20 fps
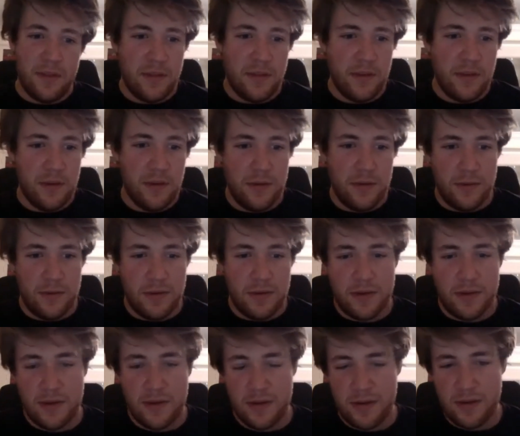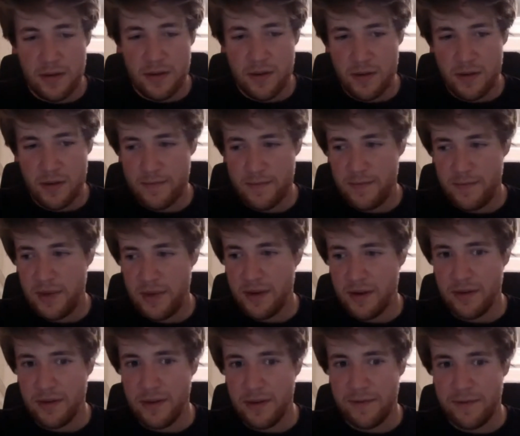So, you
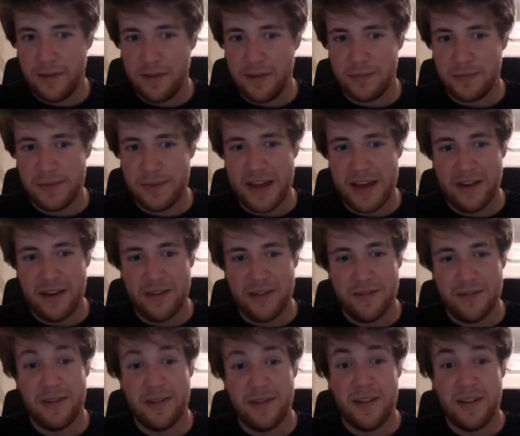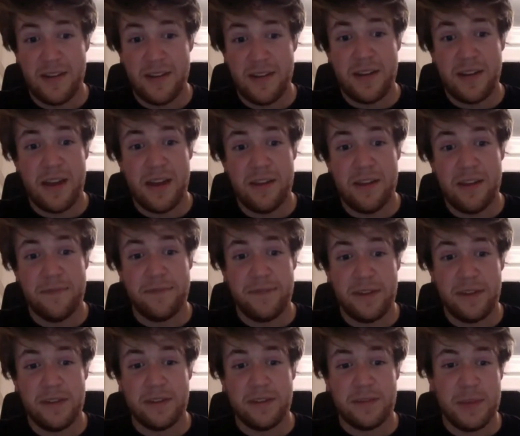know, it feels bad. It
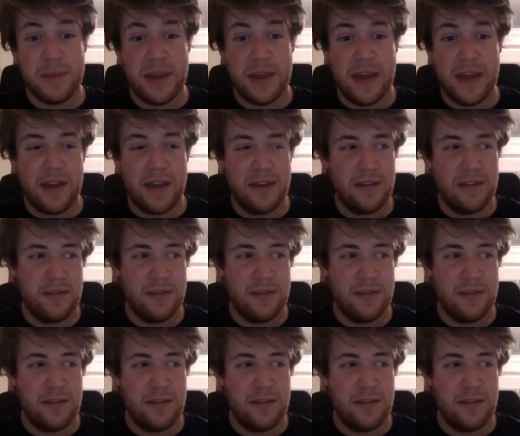feels bad.